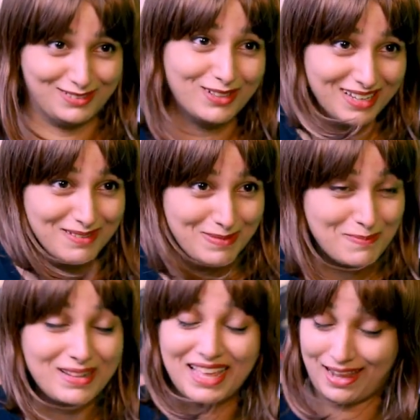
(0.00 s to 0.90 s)
okay?
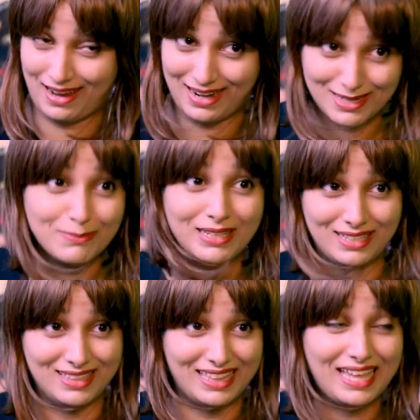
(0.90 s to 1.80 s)
People hate me.
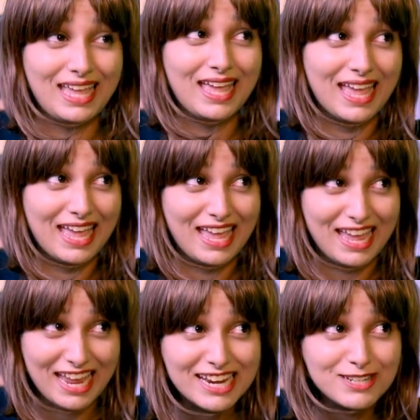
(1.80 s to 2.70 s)
They
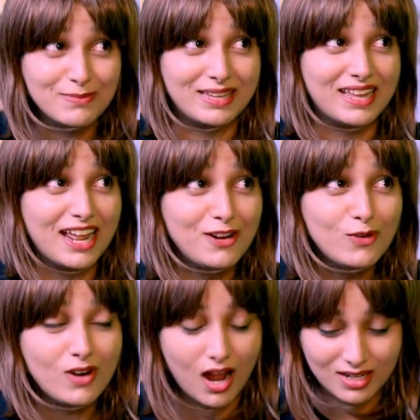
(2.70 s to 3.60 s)
hate me, and I
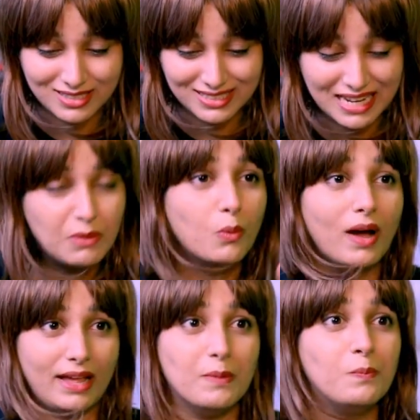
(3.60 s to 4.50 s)
don't understand
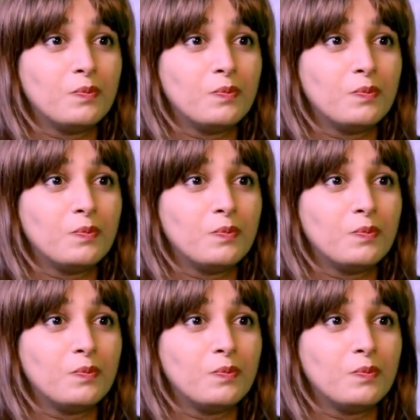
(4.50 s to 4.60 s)
why.